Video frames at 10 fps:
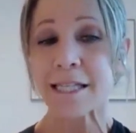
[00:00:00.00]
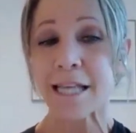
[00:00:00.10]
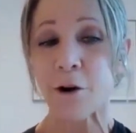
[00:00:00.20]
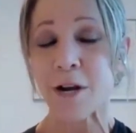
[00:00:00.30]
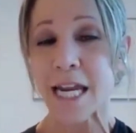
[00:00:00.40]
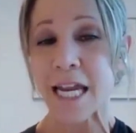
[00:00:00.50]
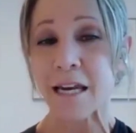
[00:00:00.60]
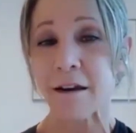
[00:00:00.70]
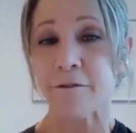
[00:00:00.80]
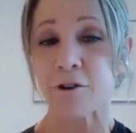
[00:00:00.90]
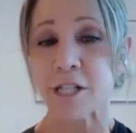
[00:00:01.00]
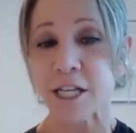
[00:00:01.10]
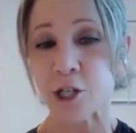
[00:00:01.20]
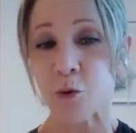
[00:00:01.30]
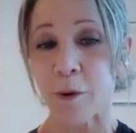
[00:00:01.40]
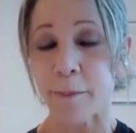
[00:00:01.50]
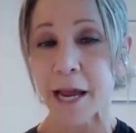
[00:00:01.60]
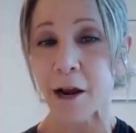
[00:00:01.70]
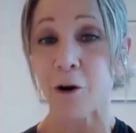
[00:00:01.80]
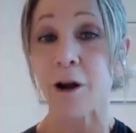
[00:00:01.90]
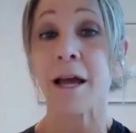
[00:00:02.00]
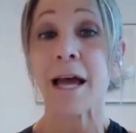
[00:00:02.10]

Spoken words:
that are needed for tissue repair